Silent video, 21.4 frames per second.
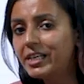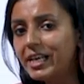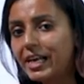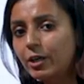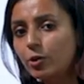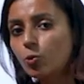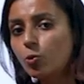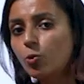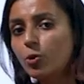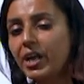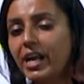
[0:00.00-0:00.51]

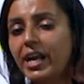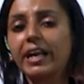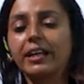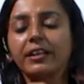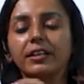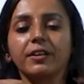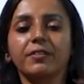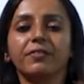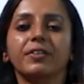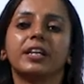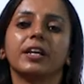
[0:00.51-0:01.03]
day-to-day
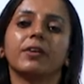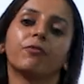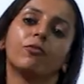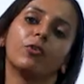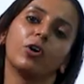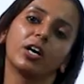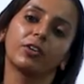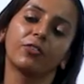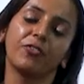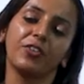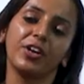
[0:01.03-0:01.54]
activity
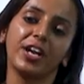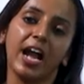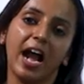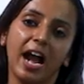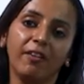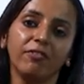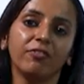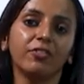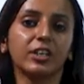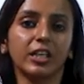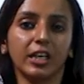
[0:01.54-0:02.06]
what we
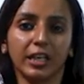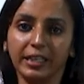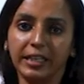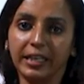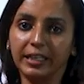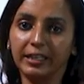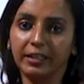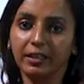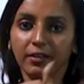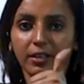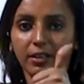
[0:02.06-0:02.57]
have done.
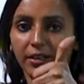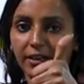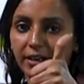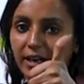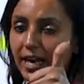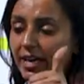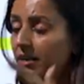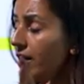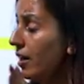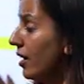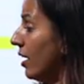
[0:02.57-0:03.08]

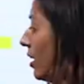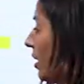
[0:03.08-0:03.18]
Right?